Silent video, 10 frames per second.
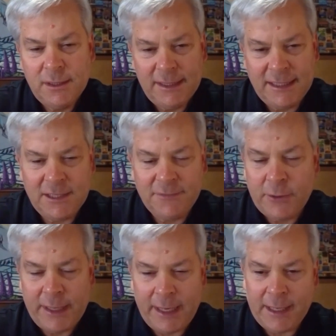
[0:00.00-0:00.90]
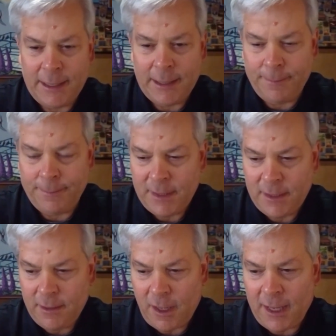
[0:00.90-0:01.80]
Is it a very
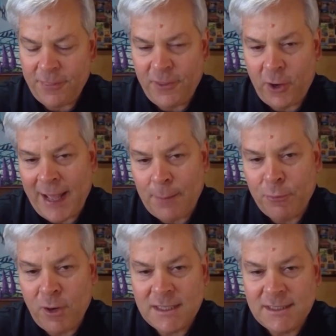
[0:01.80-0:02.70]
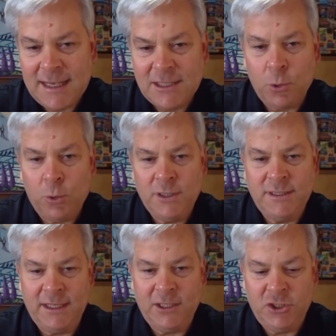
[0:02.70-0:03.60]
thought out process, or is
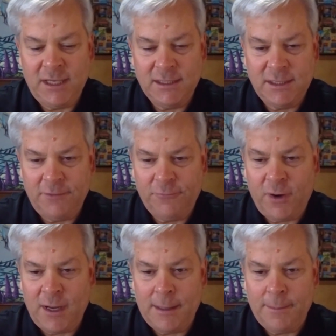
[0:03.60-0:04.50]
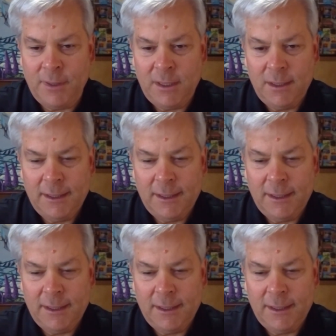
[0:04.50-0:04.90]
it just from